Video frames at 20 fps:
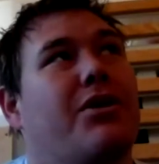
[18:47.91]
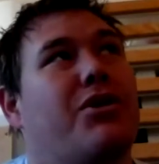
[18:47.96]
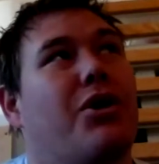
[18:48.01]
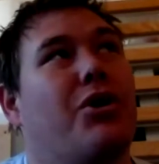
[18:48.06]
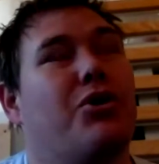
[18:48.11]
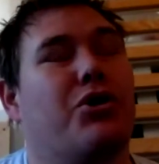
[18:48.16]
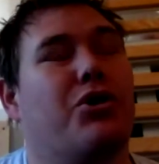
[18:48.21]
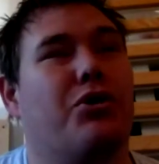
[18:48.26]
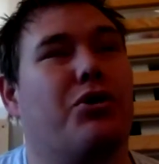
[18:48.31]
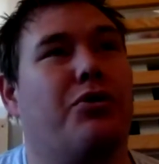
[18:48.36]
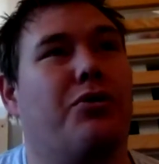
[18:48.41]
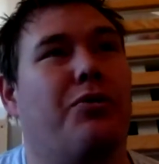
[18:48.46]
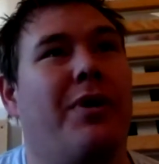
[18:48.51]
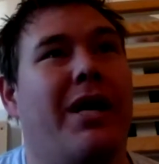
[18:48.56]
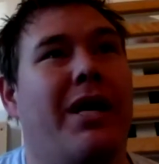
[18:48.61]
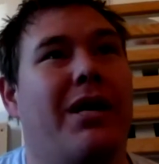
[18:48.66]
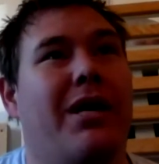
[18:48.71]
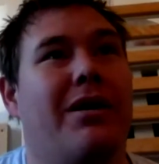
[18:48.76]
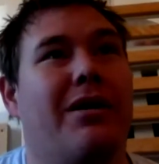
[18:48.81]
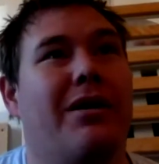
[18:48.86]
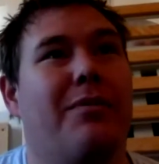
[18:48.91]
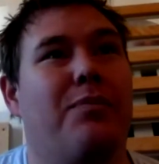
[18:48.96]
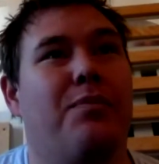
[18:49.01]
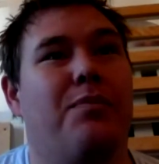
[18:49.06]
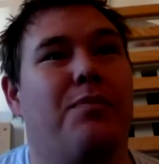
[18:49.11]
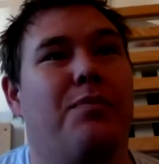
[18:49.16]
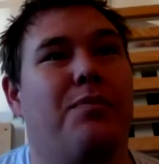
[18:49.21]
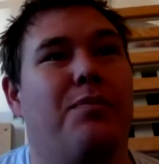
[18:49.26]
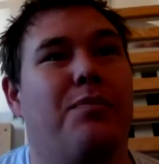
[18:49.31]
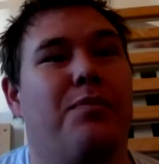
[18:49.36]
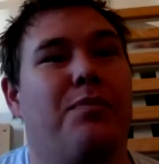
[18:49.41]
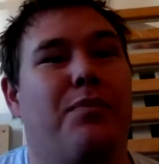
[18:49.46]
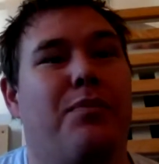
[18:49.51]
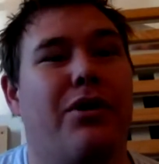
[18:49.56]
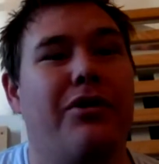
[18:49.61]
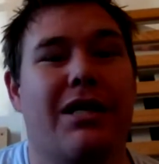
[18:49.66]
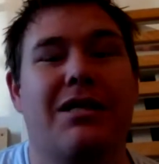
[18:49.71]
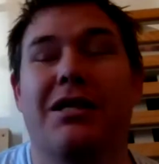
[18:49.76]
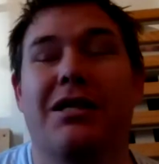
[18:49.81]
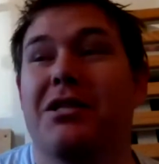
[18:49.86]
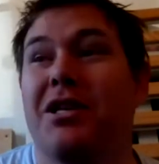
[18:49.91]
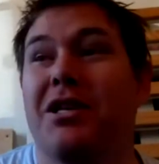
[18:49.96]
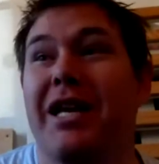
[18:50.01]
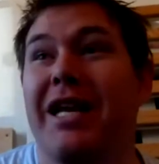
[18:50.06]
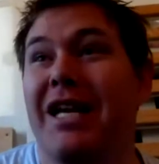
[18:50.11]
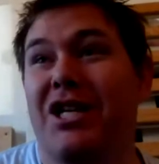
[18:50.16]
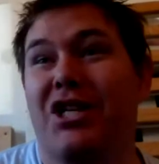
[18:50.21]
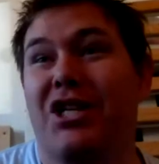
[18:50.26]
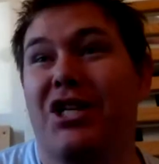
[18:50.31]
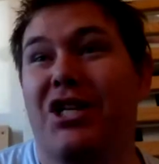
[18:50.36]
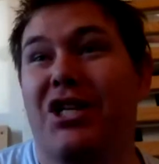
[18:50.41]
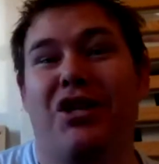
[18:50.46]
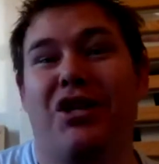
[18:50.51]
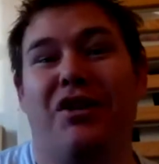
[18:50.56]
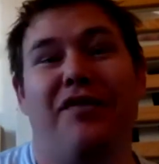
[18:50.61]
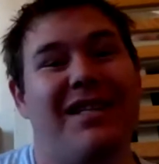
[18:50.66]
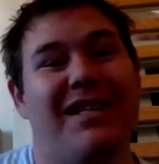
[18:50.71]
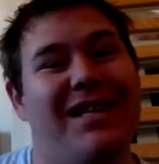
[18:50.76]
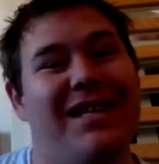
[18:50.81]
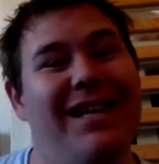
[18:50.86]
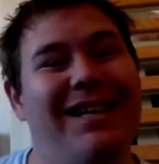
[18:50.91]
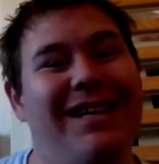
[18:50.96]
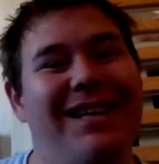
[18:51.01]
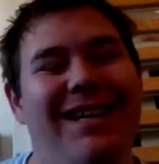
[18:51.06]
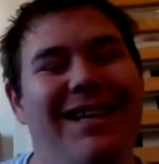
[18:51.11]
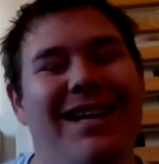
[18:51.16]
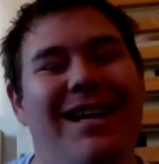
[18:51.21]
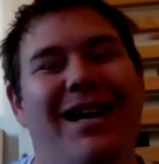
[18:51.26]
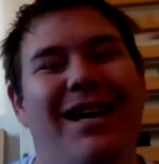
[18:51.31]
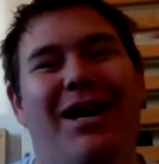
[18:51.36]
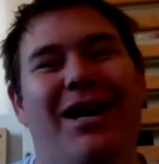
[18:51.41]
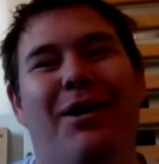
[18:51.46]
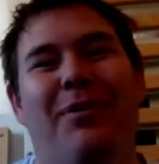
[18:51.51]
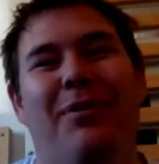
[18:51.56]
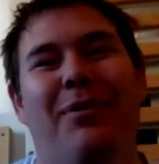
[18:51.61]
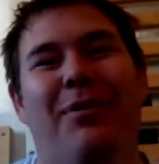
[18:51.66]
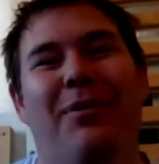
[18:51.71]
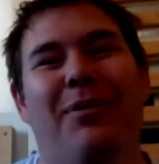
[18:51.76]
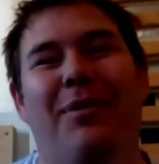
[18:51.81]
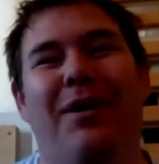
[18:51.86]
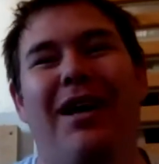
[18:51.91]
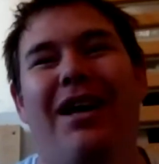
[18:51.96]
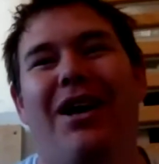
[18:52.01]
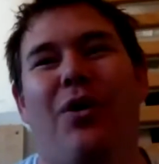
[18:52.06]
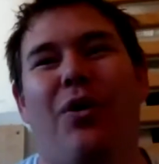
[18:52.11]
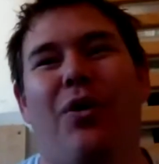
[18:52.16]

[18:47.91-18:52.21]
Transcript: a social media podcast is a niche event, um,